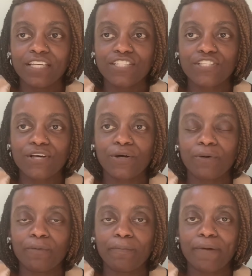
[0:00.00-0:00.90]

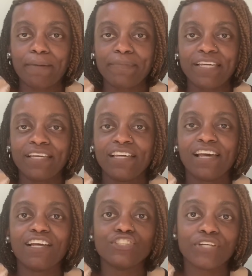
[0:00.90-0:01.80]
So by me
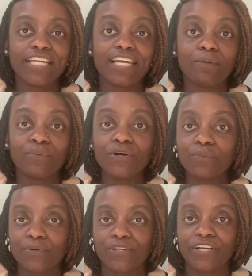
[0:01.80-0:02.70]
drinking more
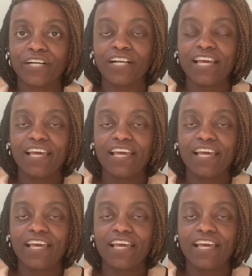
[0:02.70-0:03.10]
water,